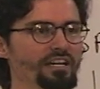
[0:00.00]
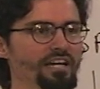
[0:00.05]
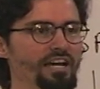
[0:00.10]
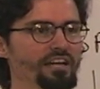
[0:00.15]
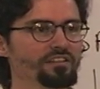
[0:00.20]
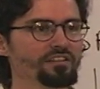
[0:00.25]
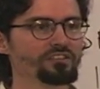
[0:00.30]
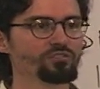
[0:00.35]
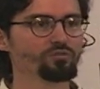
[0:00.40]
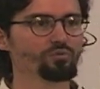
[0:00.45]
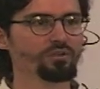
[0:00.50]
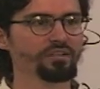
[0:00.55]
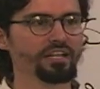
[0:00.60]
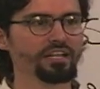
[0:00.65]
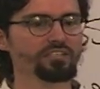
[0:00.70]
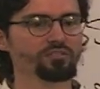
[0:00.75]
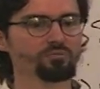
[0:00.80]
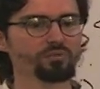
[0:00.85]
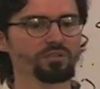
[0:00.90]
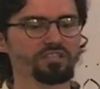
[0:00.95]
And this
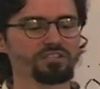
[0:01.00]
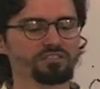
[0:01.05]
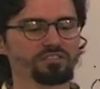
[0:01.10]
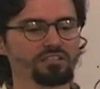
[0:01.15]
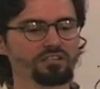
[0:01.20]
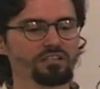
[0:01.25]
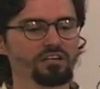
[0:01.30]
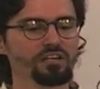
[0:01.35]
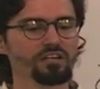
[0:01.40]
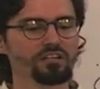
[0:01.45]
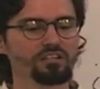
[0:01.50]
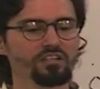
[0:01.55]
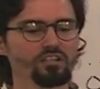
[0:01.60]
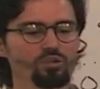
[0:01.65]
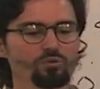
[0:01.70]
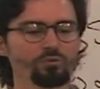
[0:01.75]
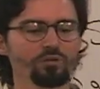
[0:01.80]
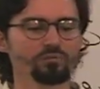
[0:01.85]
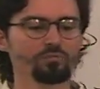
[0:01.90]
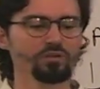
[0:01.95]
relates because the, the
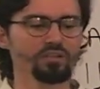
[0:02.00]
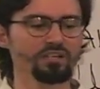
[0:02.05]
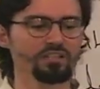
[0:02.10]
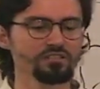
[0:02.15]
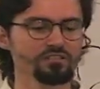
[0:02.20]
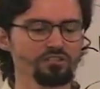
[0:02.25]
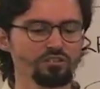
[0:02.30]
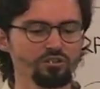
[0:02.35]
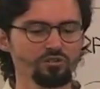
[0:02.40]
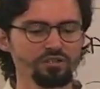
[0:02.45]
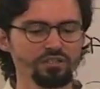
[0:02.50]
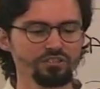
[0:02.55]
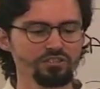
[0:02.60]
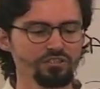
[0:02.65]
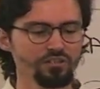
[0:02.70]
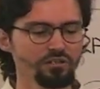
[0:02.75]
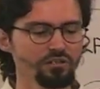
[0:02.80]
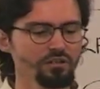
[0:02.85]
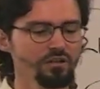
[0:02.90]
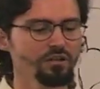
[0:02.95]
human being is a
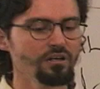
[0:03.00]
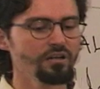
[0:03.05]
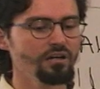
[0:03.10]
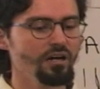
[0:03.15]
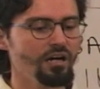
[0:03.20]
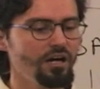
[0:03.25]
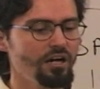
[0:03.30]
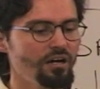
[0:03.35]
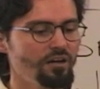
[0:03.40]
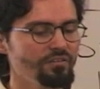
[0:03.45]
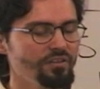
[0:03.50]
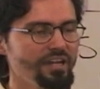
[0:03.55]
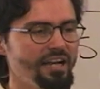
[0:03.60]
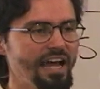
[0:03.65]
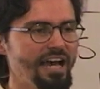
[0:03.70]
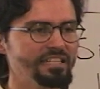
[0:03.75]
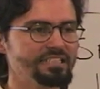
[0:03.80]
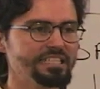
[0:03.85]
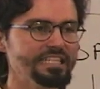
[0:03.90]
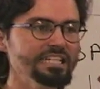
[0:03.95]
creature uh, that
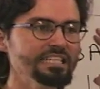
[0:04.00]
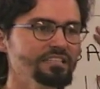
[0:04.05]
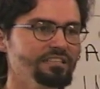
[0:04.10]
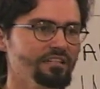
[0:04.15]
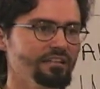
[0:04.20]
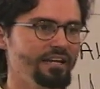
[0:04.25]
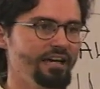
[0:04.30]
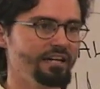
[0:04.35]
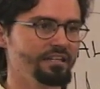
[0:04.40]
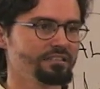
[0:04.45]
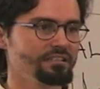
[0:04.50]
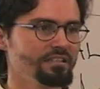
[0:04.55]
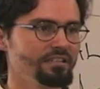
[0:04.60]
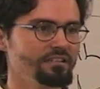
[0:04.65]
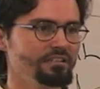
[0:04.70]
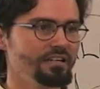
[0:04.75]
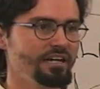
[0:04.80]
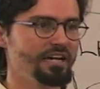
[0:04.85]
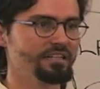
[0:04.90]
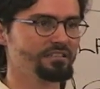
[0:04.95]
has intellect,
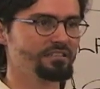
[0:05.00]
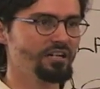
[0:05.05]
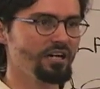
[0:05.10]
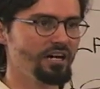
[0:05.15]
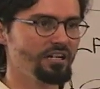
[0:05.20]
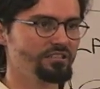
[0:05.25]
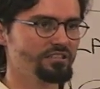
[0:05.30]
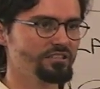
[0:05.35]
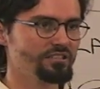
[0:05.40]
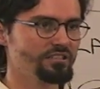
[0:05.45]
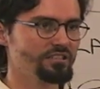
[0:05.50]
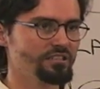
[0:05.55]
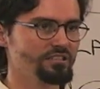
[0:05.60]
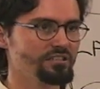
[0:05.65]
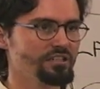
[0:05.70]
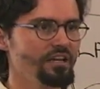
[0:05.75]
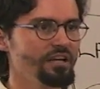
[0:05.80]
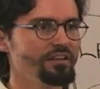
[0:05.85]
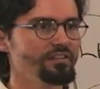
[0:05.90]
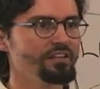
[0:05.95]
that has consciousness,
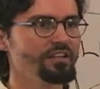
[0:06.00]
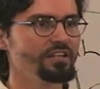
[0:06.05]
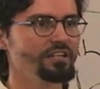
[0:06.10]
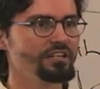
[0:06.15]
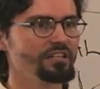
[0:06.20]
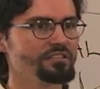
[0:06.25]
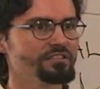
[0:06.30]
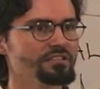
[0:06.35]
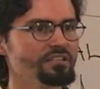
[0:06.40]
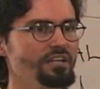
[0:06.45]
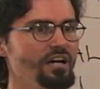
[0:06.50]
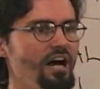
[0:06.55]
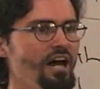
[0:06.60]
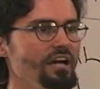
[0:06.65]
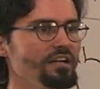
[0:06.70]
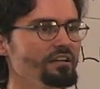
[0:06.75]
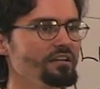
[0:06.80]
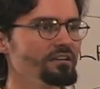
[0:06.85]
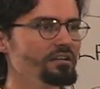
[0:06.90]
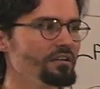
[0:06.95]
that it is
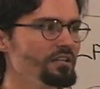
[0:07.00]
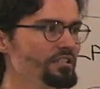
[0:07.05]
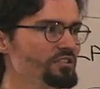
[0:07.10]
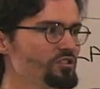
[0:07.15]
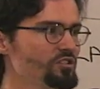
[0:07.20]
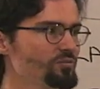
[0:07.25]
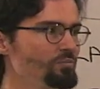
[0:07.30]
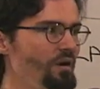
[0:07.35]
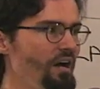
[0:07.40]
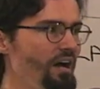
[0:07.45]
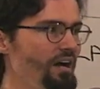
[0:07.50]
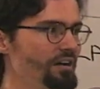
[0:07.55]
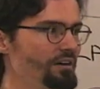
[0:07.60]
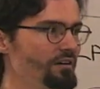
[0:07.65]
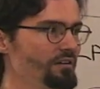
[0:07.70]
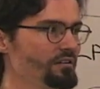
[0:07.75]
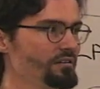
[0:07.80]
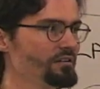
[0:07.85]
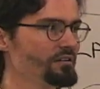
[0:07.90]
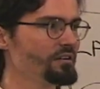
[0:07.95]
not
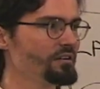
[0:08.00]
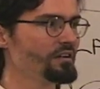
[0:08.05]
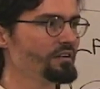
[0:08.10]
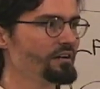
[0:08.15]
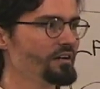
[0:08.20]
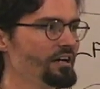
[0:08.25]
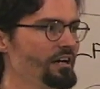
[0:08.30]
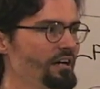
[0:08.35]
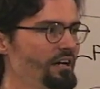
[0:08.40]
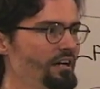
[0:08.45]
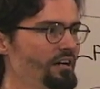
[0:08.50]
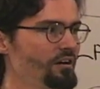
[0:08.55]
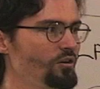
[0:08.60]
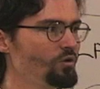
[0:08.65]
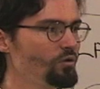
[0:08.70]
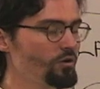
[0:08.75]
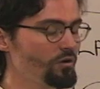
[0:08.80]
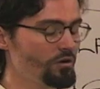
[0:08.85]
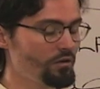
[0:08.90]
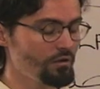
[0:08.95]
inspired uh,
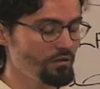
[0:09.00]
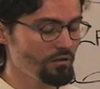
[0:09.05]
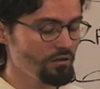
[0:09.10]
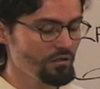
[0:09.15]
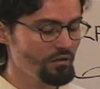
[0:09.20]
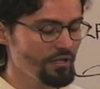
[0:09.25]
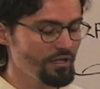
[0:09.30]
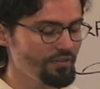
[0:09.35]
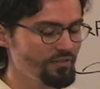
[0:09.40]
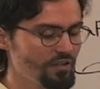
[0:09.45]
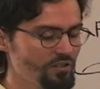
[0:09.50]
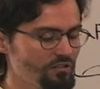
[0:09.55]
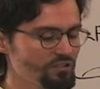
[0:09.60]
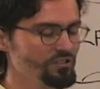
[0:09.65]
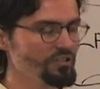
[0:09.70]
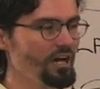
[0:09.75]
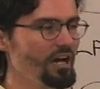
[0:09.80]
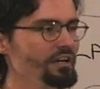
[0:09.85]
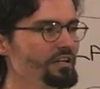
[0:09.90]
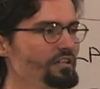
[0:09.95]
or there's
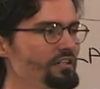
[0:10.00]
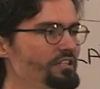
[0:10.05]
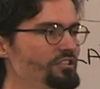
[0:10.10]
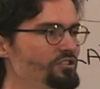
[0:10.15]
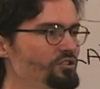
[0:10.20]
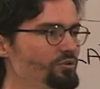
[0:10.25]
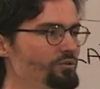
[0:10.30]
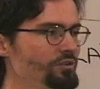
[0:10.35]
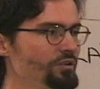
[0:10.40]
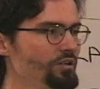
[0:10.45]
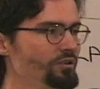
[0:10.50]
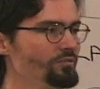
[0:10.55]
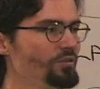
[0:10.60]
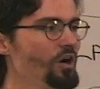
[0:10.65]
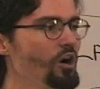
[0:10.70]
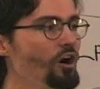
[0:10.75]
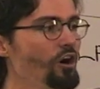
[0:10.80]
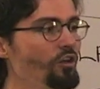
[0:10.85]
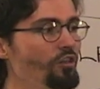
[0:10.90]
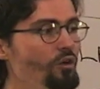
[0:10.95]
not an intuitive.
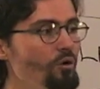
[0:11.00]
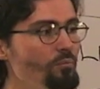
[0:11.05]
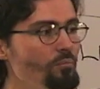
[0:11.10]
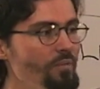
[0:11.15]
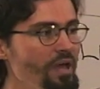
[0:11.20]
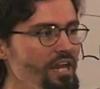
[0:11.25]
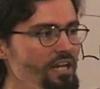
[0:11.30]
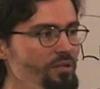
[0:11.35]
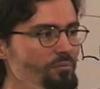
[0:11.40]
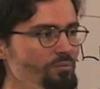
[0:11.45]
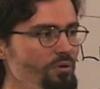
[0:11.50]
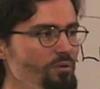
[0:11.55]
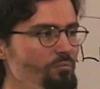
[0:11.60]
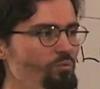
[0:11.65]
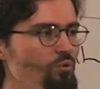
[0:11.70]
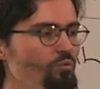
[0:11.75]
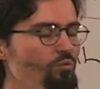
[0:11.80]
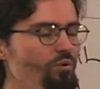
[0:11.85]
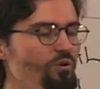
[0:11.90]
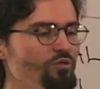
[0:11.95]
Although many
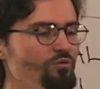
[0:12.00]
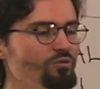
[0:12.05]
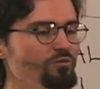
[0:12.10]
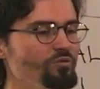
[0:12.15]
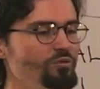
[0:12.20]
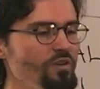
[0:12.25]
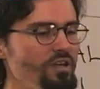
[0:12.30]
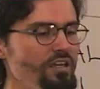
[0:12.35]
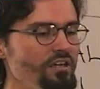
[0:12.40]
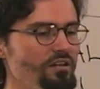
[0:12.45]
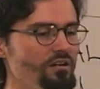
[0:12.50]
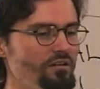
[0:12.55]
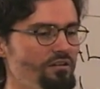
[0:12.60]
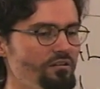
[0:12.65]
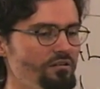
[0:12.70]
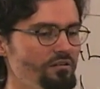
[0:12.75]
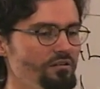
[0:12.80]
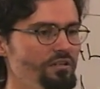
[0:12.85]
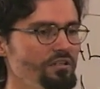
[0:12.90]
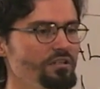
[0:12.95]
people will
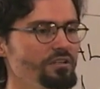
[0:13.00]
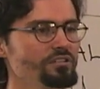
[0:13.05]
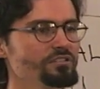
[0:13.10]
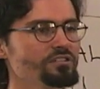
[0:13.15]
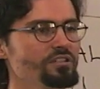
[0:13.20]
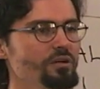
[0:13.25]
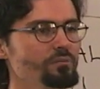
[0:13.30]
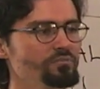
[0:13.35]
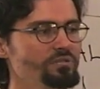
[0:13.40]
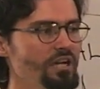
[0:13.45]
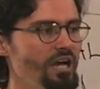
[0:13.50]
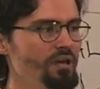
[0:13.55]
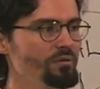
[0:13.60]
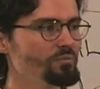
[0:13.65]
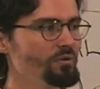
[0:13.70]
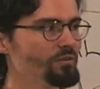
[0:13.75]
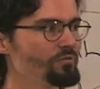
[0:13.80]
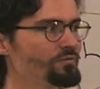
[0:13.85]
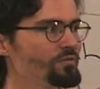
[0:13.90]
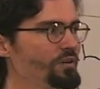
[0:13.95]
feel some
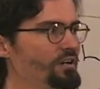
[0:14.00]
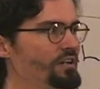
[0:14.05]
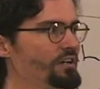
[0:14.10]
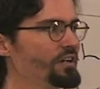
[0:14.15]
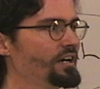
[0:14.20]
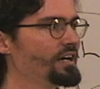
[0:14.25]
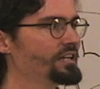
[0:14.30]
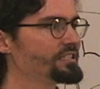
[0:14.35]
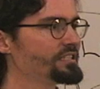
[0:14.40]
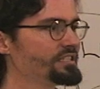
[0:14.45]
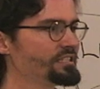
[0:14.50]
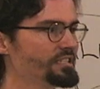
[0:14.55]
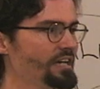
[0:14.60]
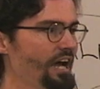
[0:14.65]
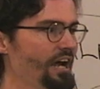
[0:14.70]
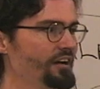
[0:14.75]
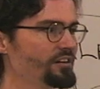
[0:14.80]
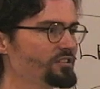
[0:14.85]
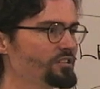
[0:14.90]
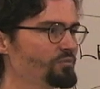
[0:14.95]
type of uh,
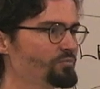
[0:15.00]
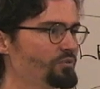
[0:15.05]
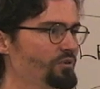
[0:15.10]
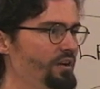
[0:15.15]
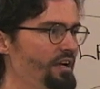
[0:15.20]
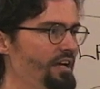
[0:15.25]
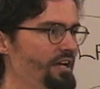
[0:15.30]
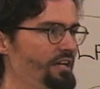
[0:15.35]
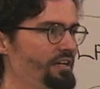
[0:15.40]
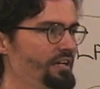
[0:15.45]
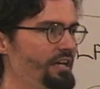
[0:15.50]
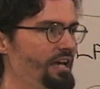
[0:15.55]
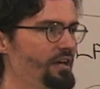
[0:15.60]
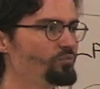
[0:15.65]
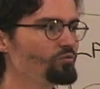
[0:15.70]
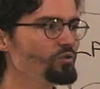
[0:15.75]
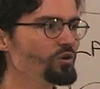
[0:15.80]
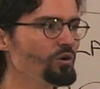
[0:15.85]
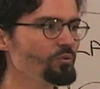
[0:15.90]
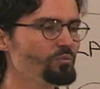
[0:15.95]
desire to pray
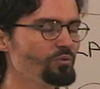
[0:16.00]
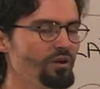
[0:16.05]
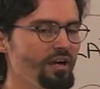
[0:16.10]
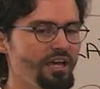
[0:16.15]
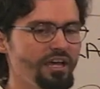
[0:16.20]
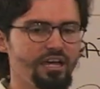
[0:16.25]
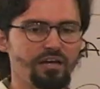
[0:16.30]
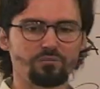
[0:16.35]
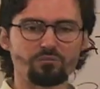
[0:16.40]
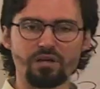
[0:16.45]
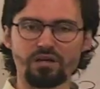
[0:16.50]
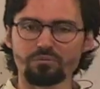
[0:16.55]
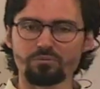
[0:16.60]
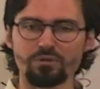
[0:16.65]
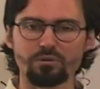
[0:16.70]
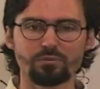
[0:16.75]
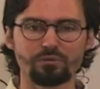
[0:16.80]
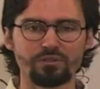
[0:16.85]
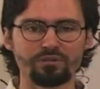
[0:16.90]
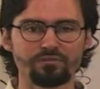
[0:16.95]
and will pray, and many
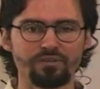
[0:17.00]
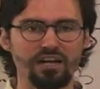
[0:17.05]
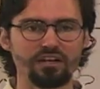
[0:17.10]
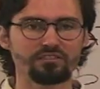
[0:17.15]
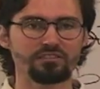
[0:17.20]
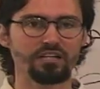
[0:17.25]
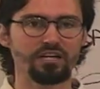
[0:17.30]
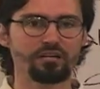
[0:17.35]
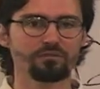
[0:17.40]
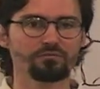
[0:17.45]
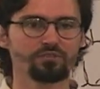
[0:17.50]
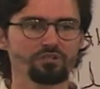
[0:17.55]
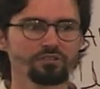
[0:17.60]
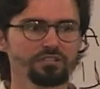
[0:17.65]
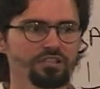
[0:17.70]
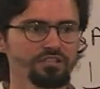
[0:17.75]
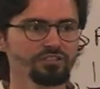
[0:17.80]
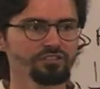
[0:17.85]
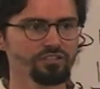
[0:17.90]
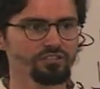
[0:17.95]
people, even outside of
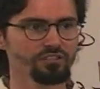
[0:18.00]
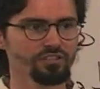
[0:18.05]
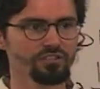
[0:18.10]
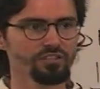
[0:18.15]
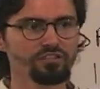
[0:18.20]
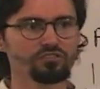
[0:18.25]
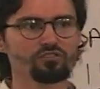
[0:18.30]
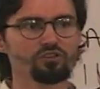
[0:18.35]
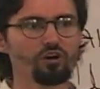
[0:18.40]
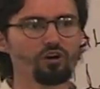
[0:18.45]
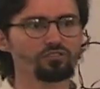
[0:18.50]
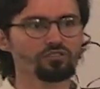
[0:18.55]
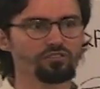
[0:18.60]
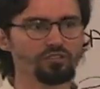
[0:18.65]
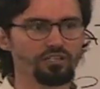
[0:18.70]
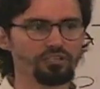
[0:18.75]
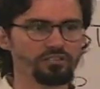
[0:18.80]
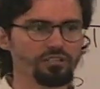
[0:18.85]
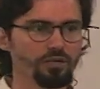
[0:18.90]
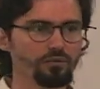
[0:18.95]
traditions in this culture,
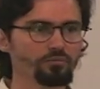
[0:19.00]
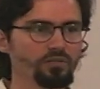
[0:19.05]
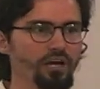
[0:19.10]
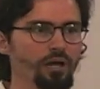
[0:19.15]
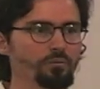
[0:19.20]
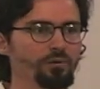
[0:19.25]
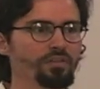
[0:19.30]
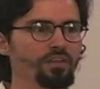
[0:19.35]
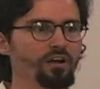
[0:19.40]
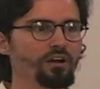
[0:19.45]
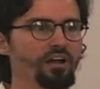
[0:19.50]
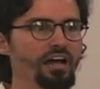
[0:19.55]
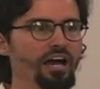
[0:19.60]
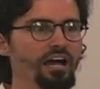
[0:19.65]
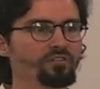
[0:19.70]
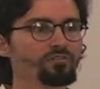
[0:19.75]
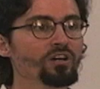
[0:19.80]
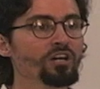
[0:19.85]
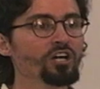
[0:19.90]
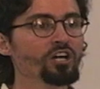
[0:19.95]
at some time in their
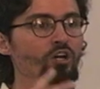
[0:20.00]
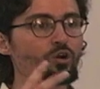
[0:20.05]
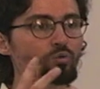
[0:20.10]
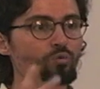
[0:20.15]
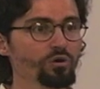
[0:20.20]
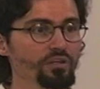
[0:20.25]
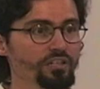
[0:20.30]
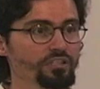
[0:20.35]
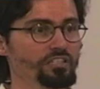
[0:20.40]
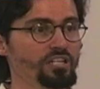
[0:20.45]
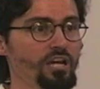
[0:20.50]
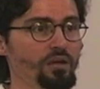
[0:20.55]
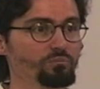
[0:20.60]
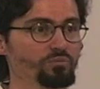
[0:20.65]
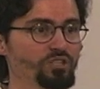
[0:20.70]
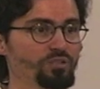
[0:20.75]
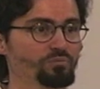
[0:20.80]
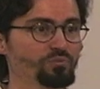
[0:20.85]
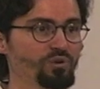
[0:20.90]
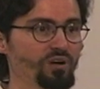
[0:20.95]
life, will
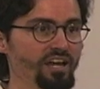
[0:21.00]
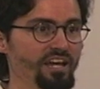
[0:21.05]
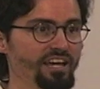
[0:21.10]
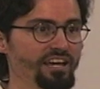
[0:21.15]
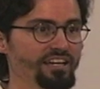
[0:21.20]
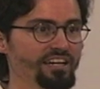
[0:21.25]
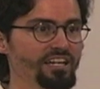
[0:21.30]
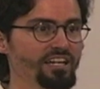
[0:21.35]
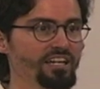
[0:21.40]
attempt to pray.